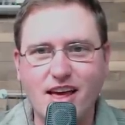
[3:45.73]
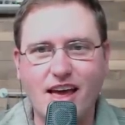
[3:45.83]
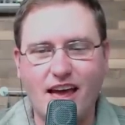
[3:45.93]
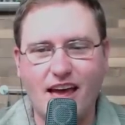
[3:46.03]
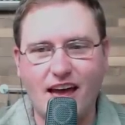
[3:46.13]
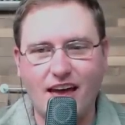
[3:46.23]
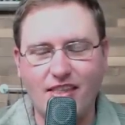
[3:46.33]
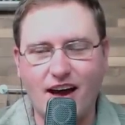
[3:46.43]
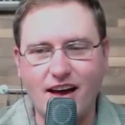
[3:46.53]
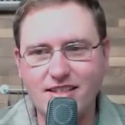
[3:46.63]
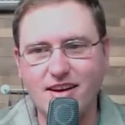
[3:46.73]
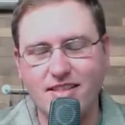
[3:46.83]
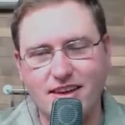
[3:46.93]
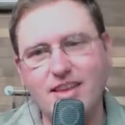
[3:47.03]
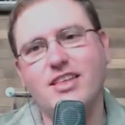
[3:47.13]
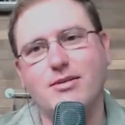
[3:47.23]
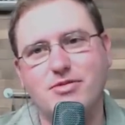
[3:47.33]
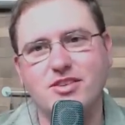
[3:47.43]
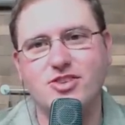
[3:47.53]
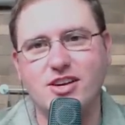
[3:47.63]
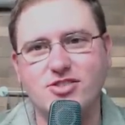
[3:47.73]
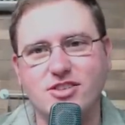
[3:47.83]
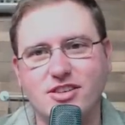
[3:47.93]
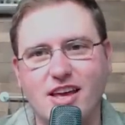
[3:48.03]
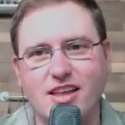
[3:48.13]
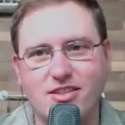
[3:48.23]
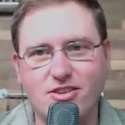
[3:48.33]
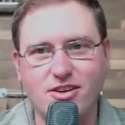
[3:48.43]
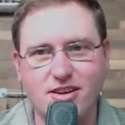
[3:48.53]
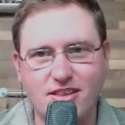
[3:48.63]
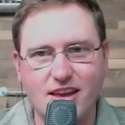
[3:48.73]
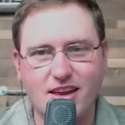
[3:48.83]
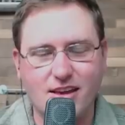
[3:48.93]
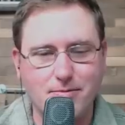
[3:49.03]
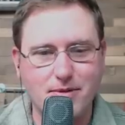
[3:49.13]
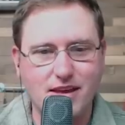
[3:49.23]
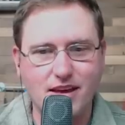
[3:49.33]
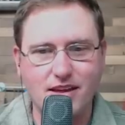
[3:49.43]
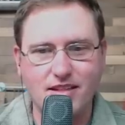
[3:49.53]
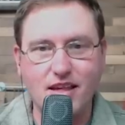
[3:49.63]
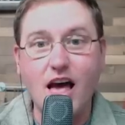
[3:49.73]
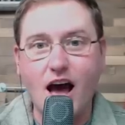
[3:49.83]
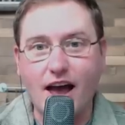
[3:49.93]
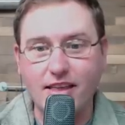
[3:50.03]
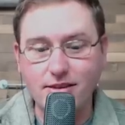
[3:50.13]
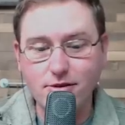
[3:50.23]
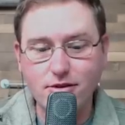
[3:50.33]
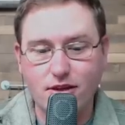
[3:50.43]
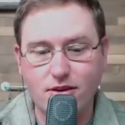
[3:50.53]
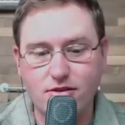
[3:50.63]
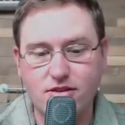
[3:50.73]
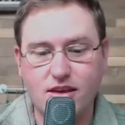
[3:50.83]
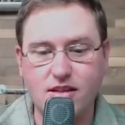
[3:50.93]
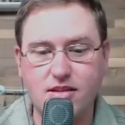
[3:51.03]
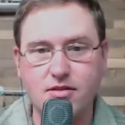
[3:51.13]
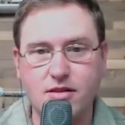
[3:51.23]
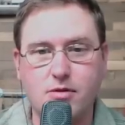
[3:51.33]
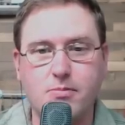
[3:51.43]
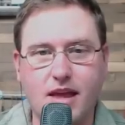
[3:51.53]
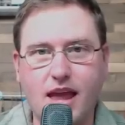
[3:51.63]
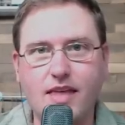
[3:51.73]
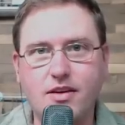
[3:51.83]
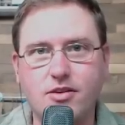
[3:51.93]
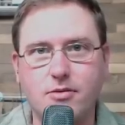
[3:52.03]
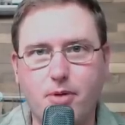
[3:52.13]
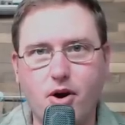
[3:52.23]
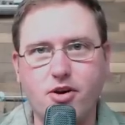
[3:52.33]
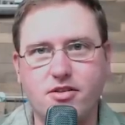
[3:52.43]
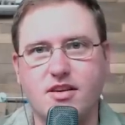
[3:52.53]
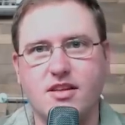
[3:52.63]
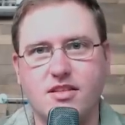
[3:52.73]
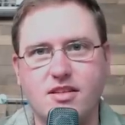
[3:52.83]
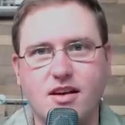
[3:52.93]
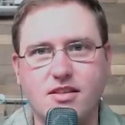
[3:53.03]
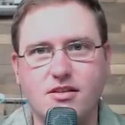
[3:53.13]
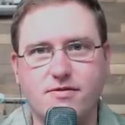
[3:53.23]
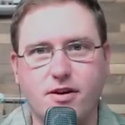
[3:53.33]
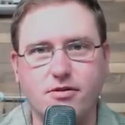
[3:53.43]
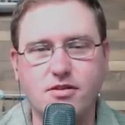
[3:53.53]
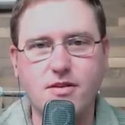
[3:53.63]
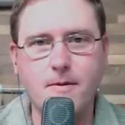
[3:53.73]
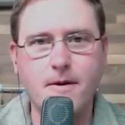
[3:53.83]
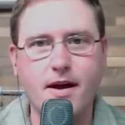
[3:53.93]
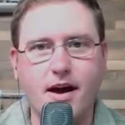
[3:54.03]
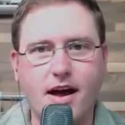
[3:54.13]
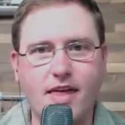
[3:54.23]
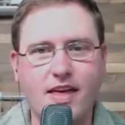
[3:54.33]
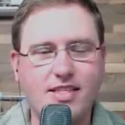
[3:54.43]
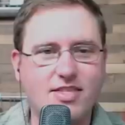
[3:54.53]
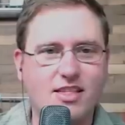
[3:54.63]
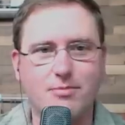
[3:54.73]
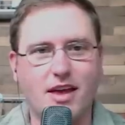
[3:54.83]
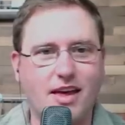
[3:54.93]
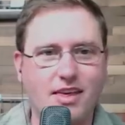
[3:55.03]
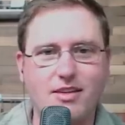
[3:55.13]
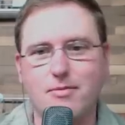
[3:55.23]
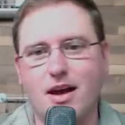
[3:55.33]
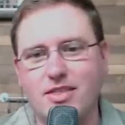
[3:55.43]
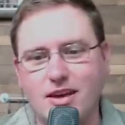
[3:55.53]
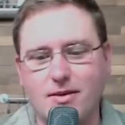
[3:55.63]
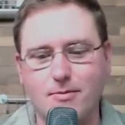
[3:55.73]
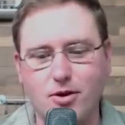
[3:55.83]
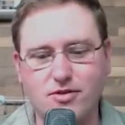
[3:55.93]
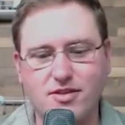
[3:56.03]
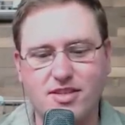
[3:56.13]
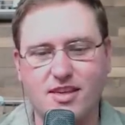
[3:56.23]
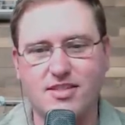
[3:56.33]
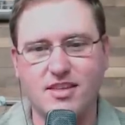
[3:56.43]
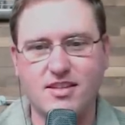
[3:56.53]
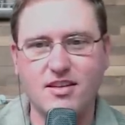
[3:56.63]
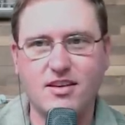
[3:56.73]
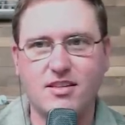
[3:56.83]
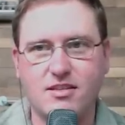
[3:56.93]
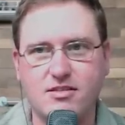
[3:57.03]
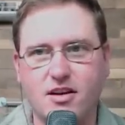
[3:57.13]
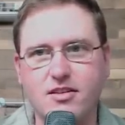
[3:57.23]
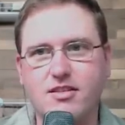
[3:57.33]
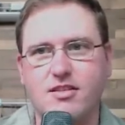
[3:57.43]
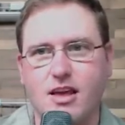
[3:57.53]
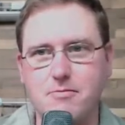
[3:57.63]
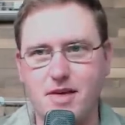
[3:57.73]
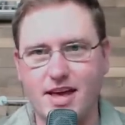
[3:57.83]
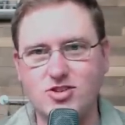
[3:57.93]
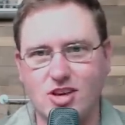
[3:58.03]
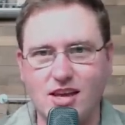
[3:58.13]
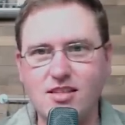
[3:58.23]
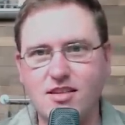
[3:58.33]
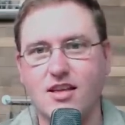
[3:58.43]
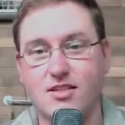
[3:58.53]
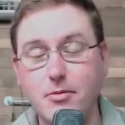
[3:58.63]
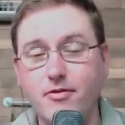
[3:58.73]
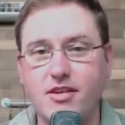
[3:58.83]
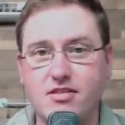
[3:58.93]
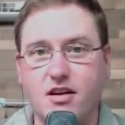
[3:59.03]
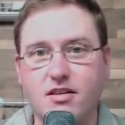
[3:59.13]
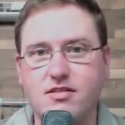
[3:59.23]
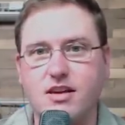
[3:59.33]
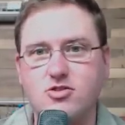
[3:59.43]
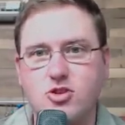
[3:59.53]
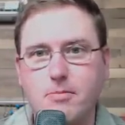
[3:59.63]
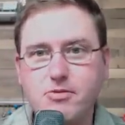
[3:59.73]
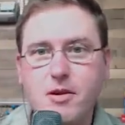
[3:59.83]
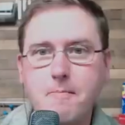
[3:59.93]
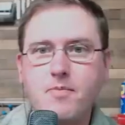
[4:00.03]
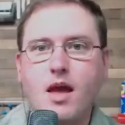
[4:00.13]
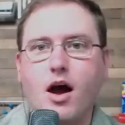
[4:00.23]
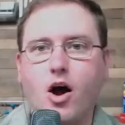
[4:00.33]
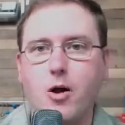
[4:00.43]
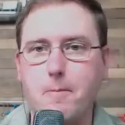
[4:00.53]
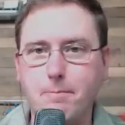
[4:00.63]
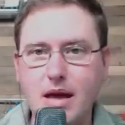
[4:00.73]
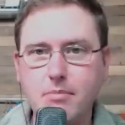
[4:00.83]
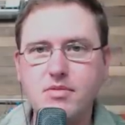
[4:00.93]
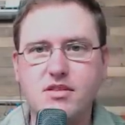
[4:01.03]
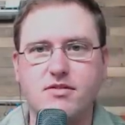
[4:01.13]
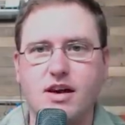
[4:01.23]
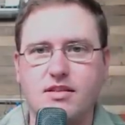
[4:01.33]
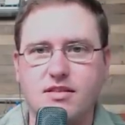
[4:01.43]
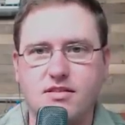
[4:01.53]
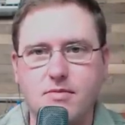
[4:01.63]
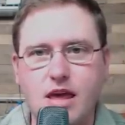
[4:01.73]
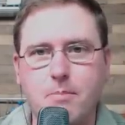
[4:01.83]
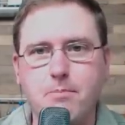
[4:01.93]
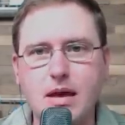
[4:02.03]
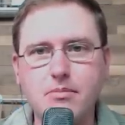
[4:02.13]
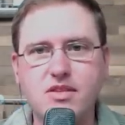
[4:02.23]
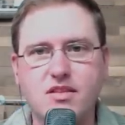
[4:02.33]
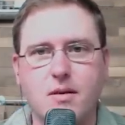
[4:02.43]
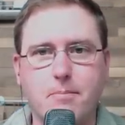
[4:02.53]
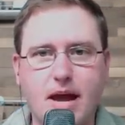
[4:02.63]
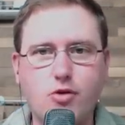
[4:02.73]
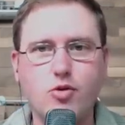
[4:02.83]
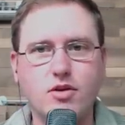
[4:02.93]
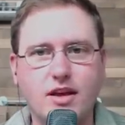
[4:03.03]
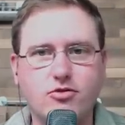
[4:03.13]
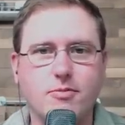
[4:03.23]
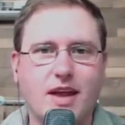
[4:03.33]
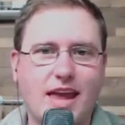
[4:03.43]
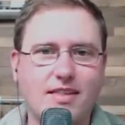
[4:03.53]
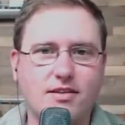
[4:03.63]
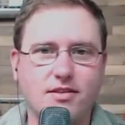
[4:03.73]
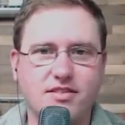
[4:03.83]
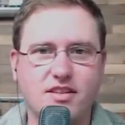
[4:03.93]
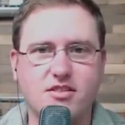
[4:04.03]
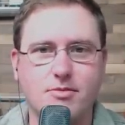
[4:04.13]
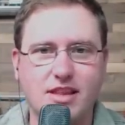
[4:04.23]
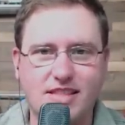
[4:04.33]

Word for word: and I saw the helium suggestion and started digging because I knew that there's these these mechanical parts inside these phones, mm-hmm. uh, and that's that's something I I think most of us think the silicon is solid state, but actually inside some of these solid state chips are MEMS devices. And MEMS is a microelectromechanical system, and it's